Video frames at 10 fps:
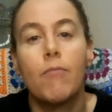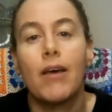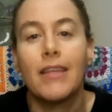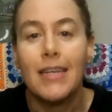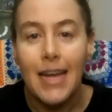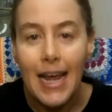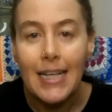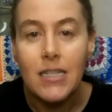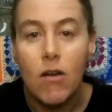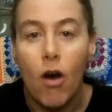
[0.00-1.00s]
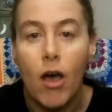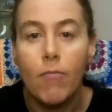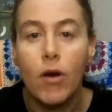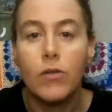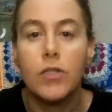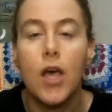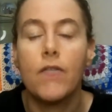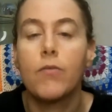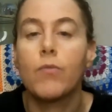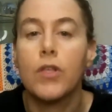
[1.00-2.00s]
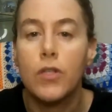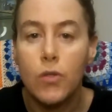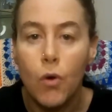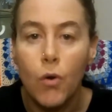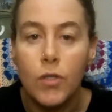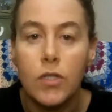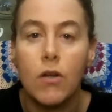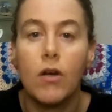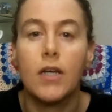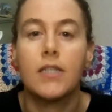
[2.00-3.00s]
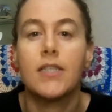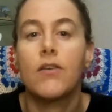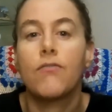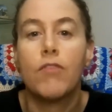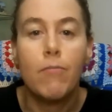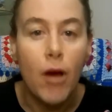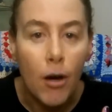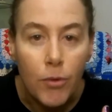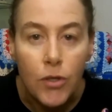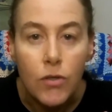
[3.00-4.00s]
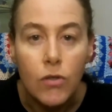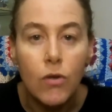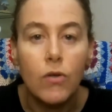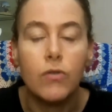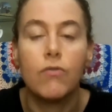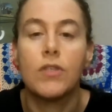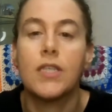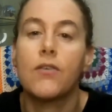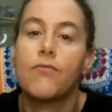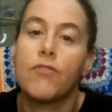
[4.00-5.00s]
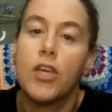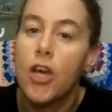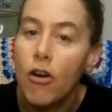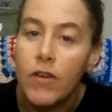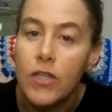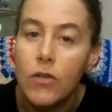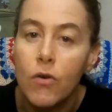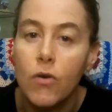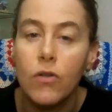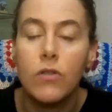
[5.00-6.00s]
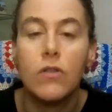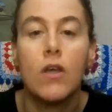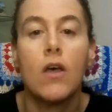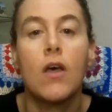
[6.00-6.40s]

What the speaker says: But I think next time I'll serve them with a sauce, so like a sin-free barbecue sauce or a sin-free curry sauce.